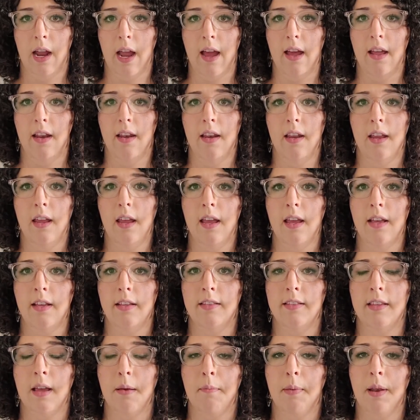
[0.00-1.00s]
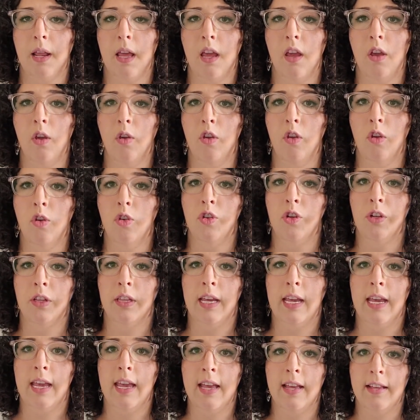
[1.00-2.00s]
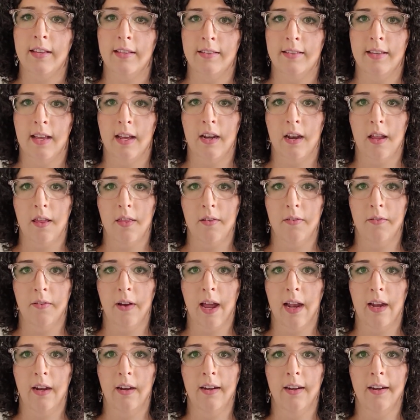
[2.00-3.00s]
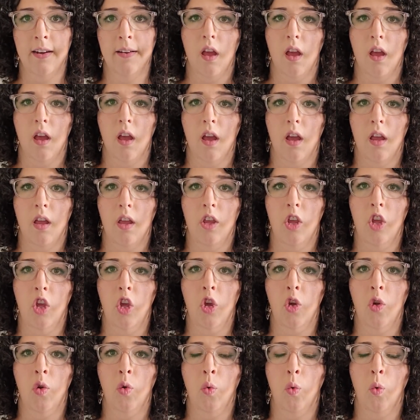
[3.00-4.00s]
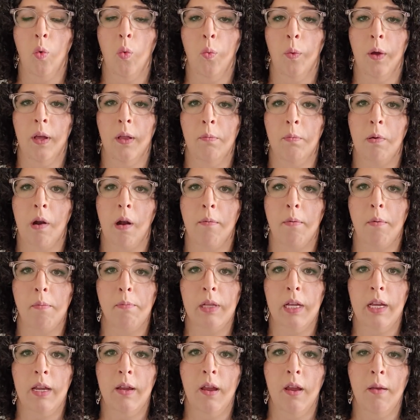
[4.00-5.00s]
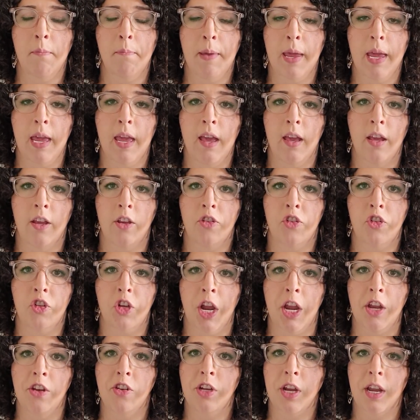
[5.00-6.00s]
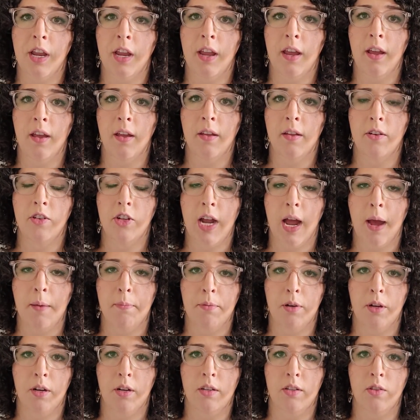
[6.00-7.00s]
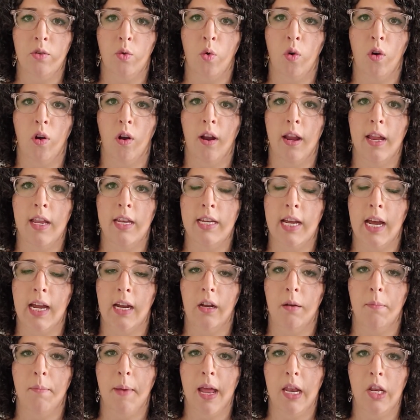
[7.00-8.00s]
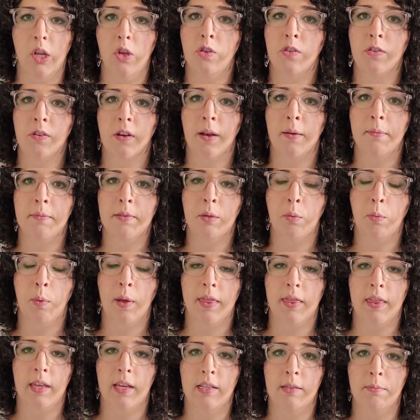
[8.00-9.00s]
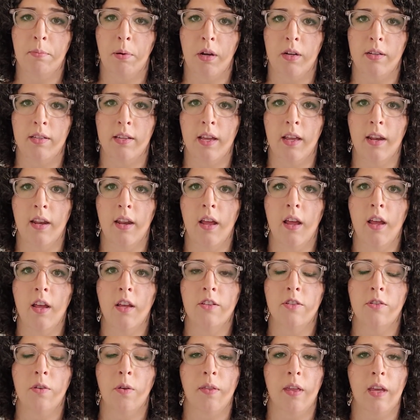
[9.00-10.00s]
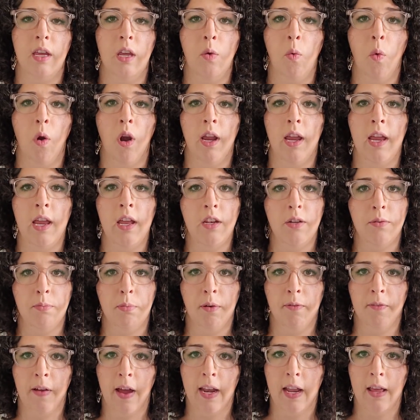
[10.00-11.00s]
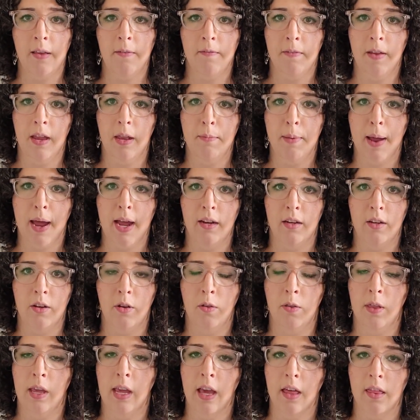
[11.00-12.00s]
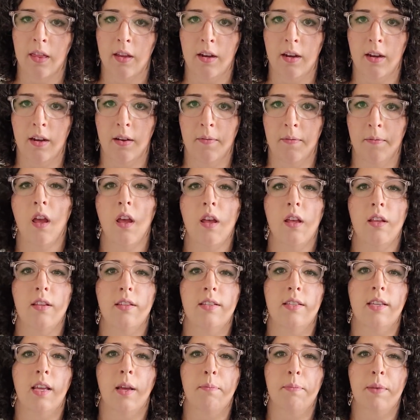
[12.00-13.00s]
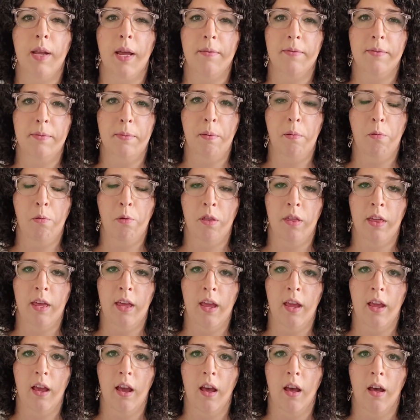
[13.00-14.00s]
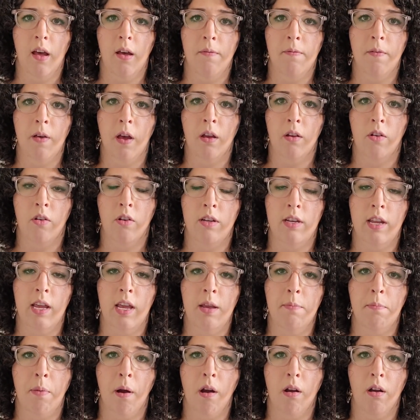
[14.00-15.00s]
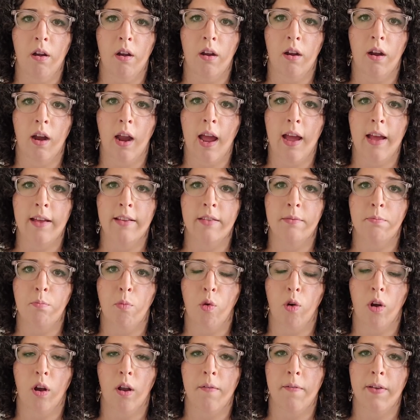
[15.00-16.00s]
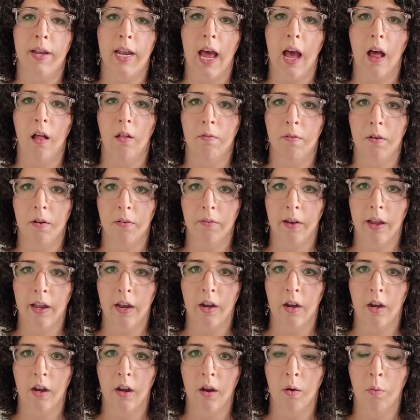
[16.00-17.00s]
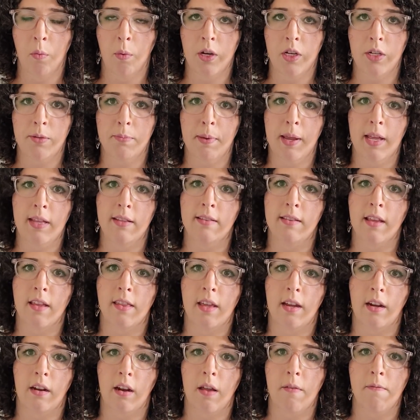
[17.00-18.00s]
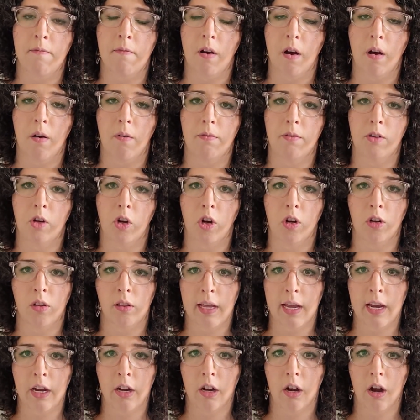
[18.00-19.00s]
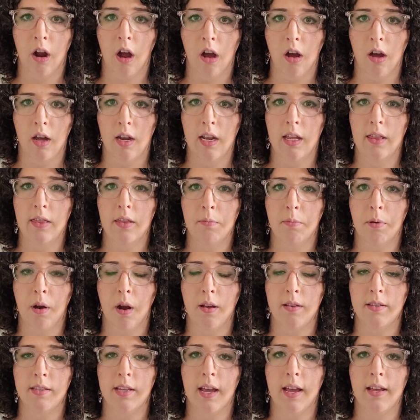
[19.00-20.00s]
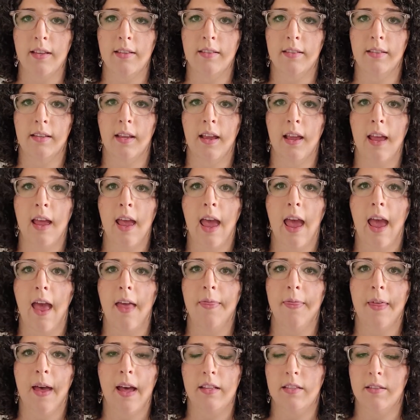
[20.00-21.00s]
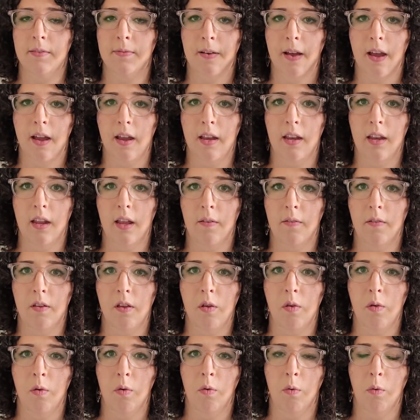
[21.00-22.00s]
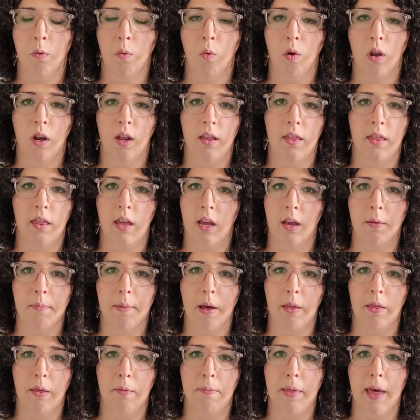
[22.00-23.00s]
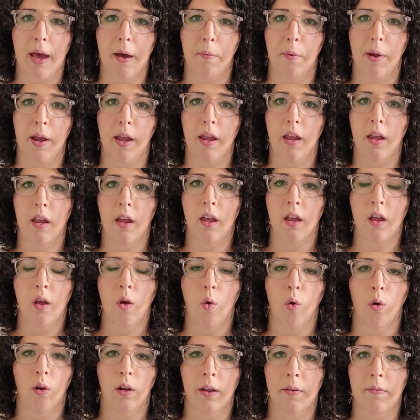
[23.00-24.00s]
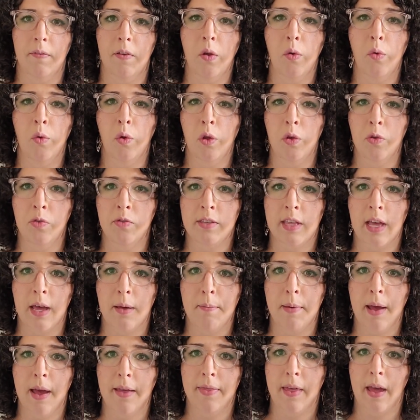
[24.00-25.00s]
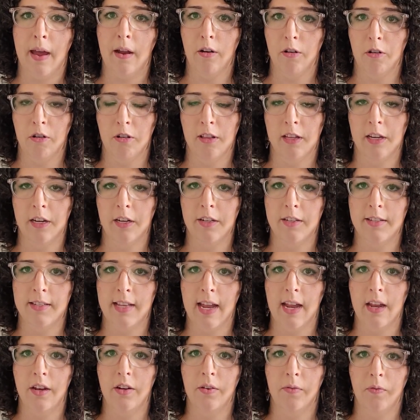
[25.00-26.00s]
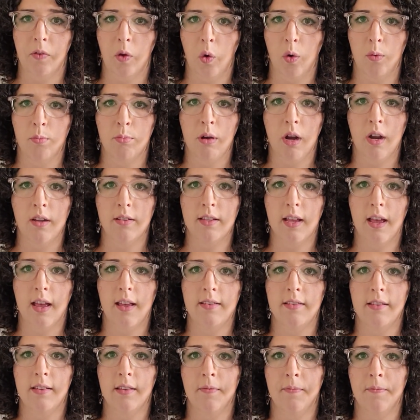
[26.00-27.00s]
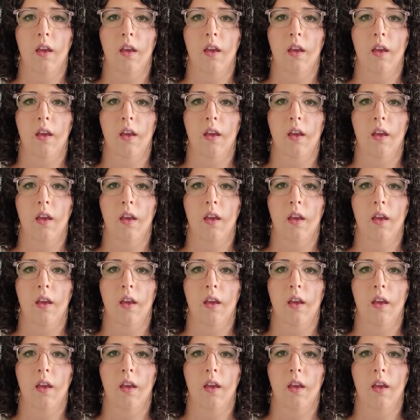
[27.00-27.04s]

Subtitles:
hand, is somebody who usually is another writer. You will probably be exchanging chapters or entire manuscripts with this person so that you are each providing feedback to the other. Sometimes people think of a critique partner as more of an alpha reader, which means that they're involved earlier on in the process. And that's fine if you want to think about them that way, or if you use them at that earlier stage of your process.